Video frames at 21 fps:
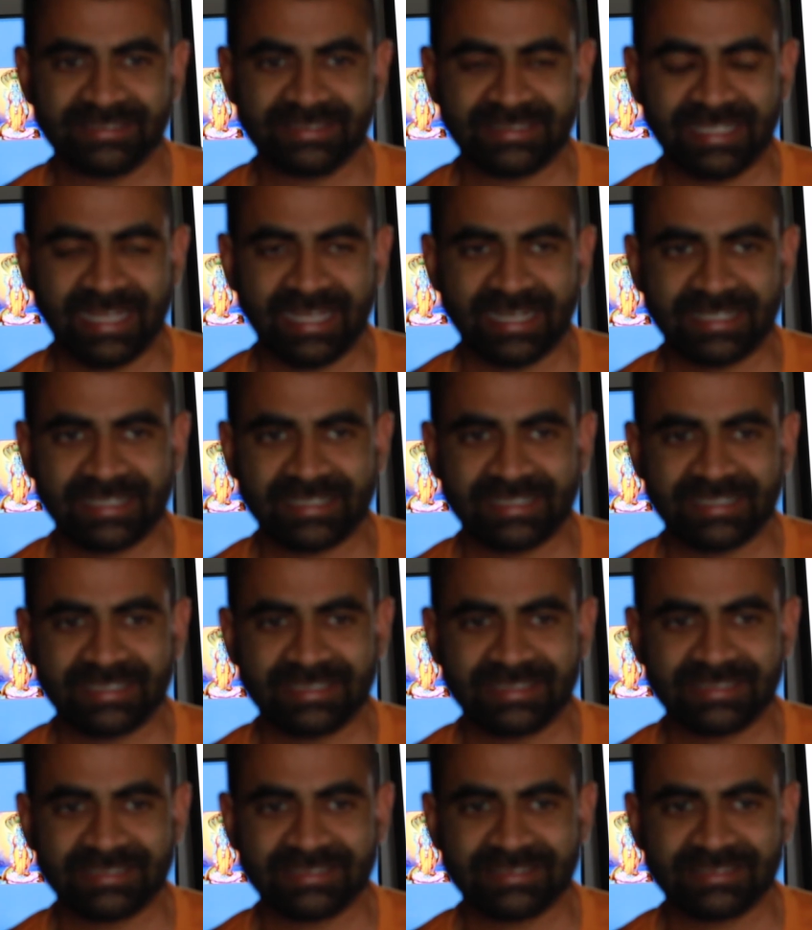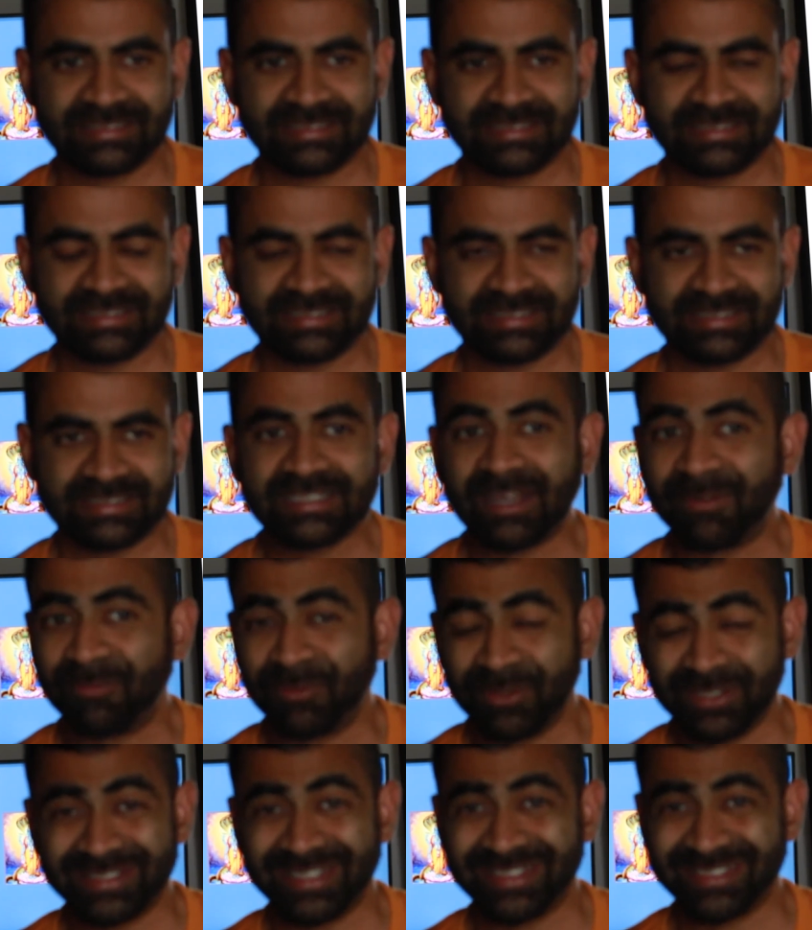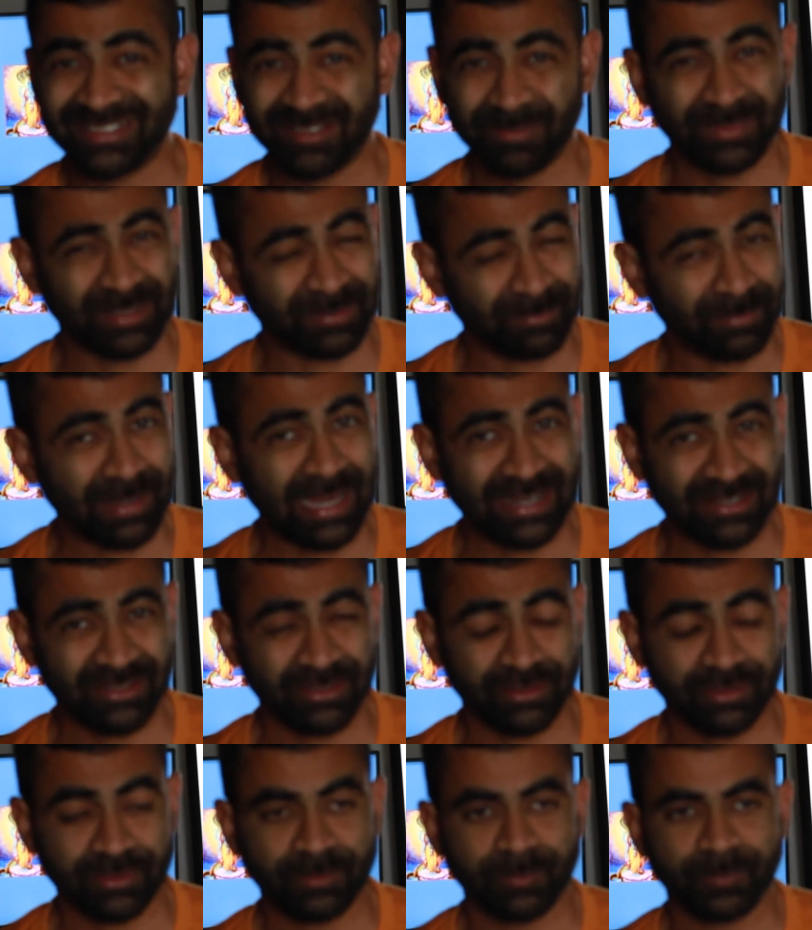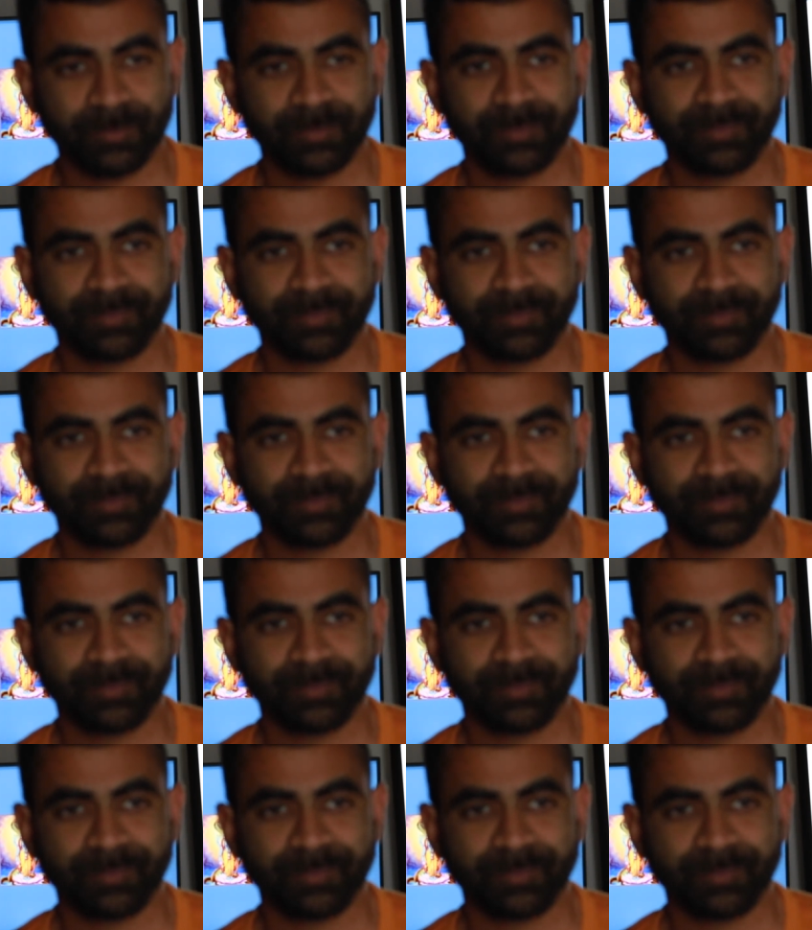that someone said something bad to you.